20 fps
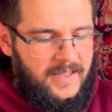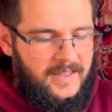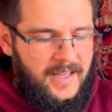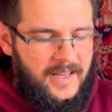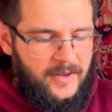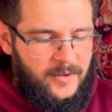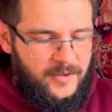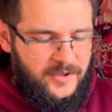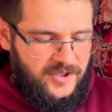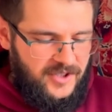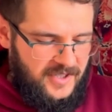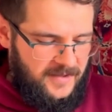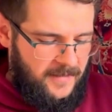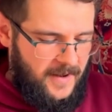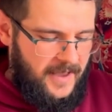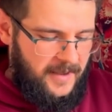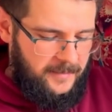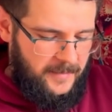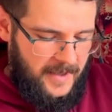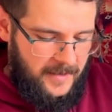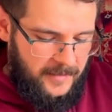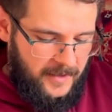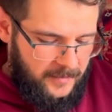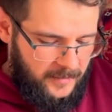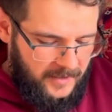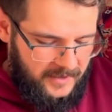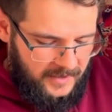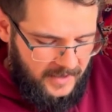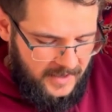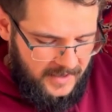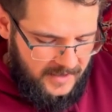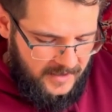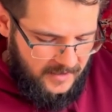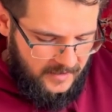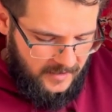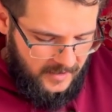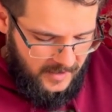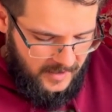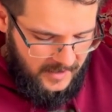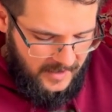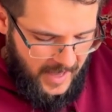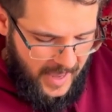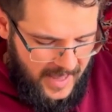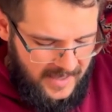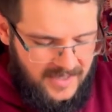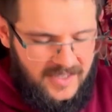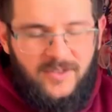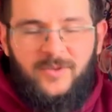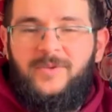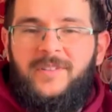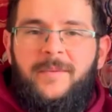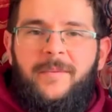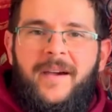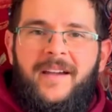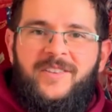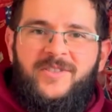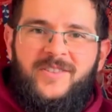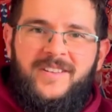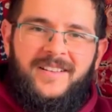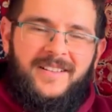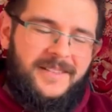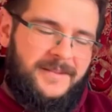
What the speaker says: I know it's just black paper, but it adds to the magic.